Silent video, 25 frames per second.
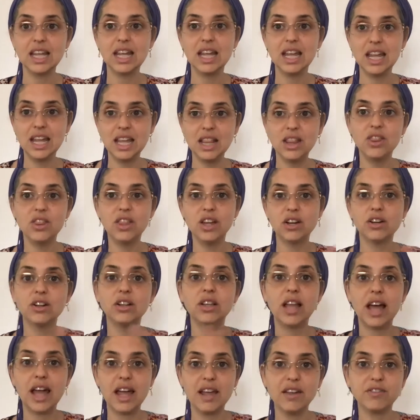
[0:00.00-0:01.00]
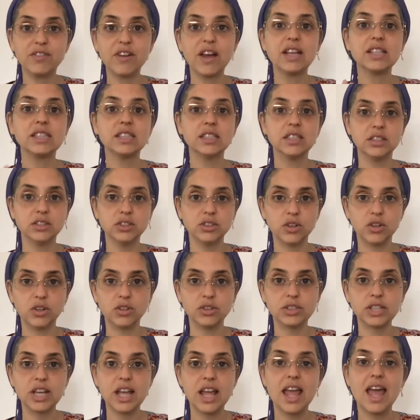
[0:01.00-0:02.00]
in their life as an
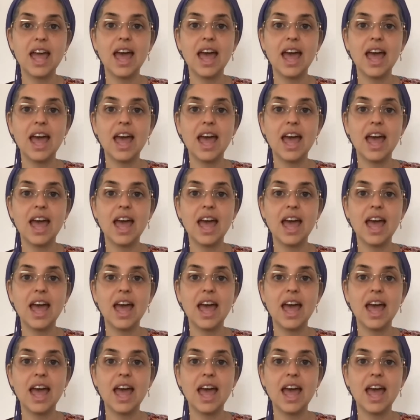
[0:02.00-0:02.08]
adult.